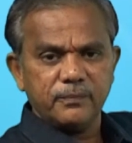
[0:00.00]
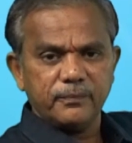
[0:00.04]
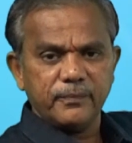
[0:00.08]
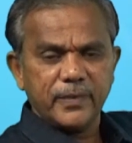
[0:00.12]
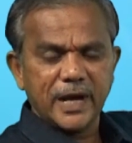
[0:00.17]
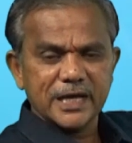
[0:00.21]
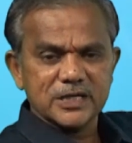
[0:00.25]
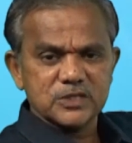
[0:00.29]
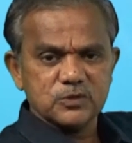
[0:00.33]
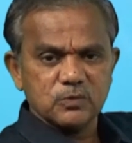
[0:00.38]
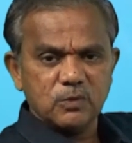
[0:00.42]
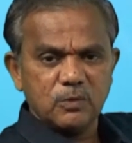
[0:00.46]

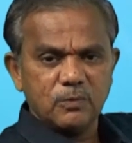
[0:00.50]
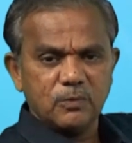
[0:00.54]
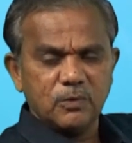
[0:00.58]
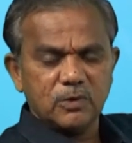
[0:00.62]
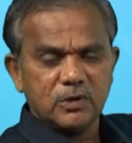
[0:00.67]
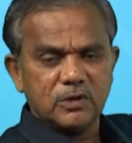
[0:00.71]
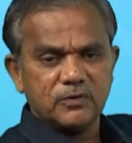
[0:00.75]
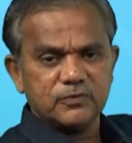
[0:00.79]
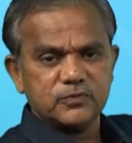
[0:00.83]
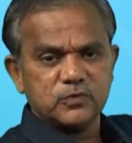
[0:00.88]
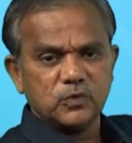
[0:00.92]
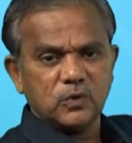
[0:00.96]
where
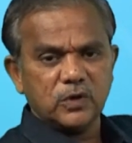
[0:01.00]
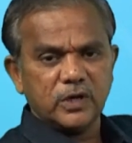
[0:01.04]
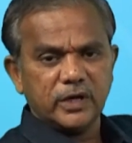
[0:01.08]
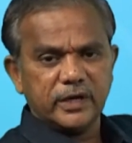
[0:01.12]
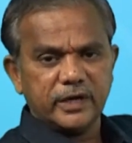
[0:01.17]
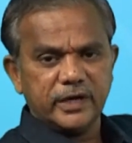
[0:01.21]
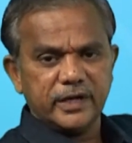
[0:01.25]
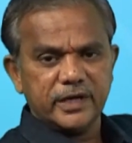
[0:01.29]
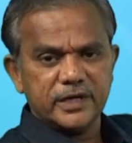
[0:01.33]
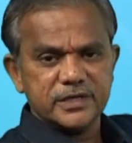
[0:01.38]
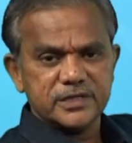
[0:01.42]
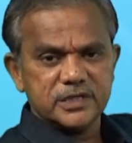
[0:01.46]
maximum amount
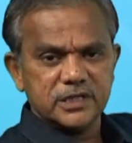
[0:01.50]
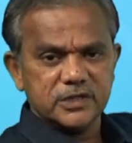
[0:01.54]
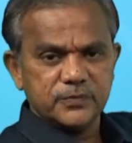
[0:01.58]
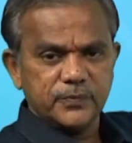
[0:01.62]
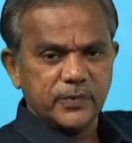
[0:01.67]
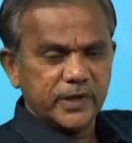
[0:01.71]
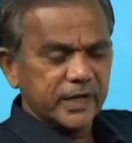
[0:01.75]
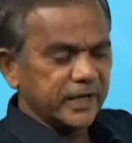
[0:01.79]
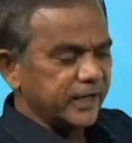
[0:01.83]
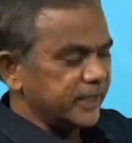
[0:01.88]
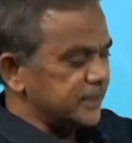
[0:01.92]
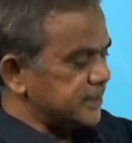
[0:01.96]
of solar
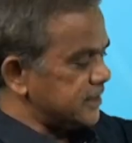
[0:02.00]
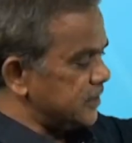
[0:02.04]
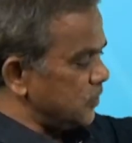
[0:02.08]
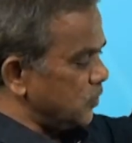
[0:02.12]
radiation is